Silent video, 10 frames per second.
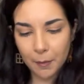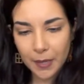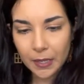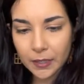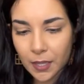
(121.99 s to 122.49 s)

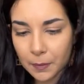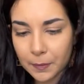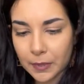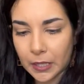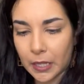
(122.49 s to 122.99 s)
picked up
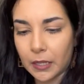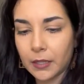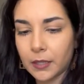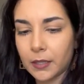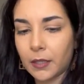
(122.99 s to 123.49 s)

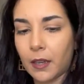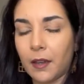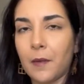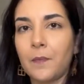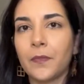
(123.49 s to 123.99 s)
this
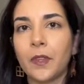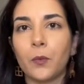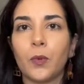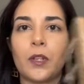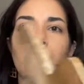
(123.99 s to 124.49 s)

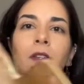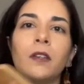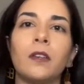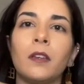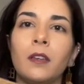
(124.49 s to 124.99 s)
wooden
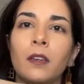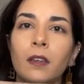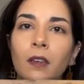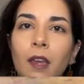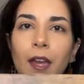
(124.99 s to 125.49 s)

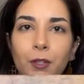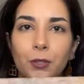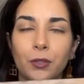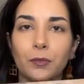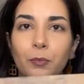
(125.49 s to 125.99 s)

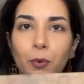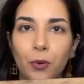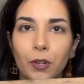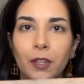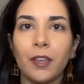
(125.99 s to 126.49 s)
actual
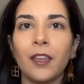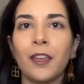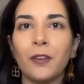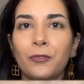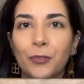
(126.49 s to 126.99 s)
board
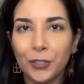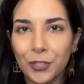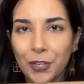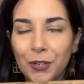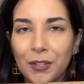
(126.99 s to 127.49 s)
for the
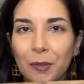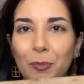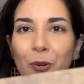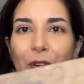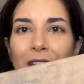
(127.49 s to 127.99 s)
charcuterie
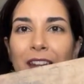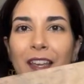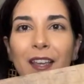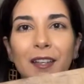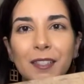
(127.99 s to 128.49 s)
board, and I
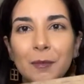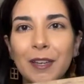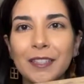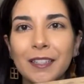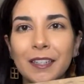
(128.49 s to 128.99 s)

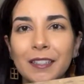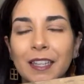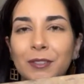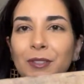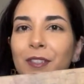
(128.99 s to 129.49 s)
customized this.
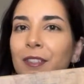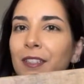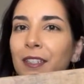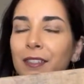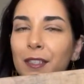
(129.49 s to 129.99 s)
As you can see,
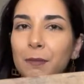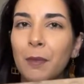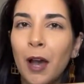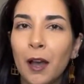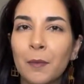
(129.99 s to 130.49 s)
it says
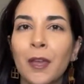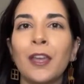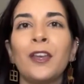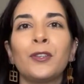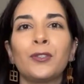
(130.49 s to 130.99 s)
mom,
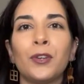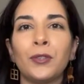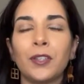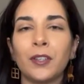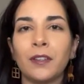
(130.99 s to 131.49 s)
so you
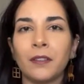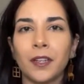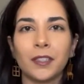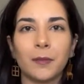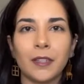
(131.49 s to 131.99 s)
can
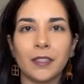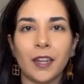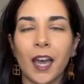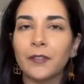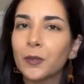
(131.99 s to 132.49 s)
customize it
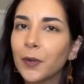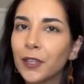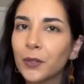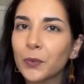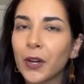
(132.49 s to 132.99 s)
however way
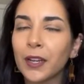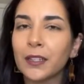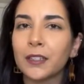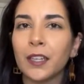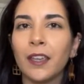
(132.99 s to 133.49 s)
you
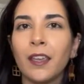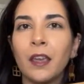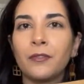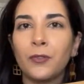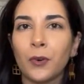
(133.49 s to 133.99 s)
want
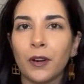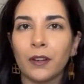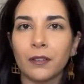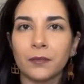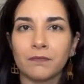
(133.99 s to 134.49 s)

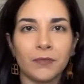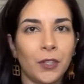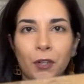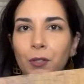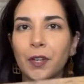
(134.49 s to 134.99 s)
for, you know,
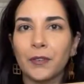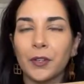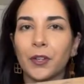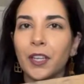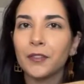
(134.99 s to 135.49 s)
whoever
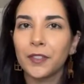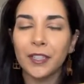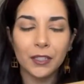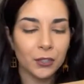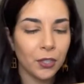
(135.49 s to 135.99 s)
you're gifting
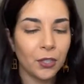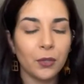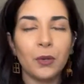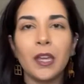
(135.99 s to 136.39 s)
it to.